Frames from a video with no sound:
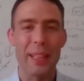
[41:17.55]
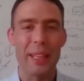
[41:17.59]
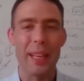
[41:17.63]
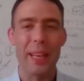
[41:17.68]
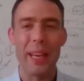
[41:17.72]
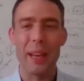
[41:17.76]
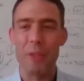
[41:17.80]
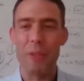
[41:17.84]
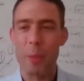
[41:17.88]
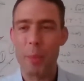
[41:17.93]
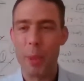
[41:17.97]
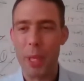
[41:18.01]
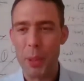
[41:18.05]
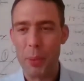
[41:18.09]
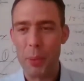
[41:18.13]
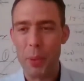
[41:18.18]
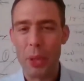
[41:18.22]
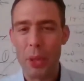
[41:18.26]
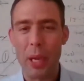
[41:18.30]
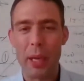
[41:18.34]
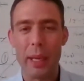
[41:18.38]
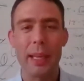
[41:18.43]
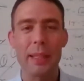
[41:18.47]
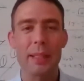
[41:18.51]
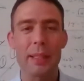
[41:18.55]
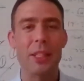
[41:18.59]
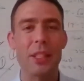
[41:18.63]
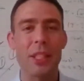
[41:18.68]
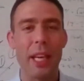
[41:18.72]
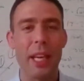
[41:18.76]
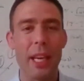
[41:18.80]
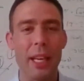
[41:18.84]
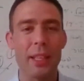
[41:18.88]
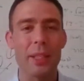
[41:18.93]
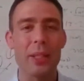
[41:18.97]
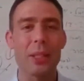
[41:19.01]
and then everybody will get the
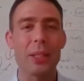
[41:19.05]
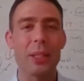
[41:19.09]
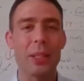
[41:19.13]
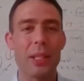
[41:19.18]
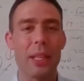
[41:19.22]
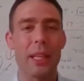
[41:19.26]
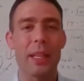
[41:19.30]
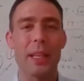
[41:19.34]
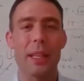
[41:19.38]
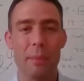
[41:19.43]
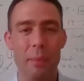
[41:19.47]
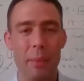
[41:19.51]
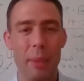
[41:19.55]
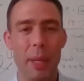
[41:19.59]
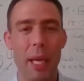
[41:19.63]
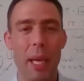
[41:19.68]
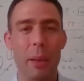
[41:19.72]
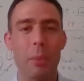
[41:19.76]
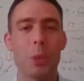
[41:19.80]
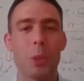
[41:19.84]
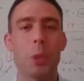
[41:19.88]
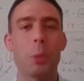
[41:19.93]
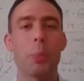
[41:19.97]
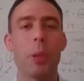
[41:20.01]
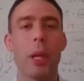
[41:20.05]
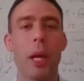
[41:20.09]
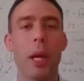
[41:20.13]
channels and be able to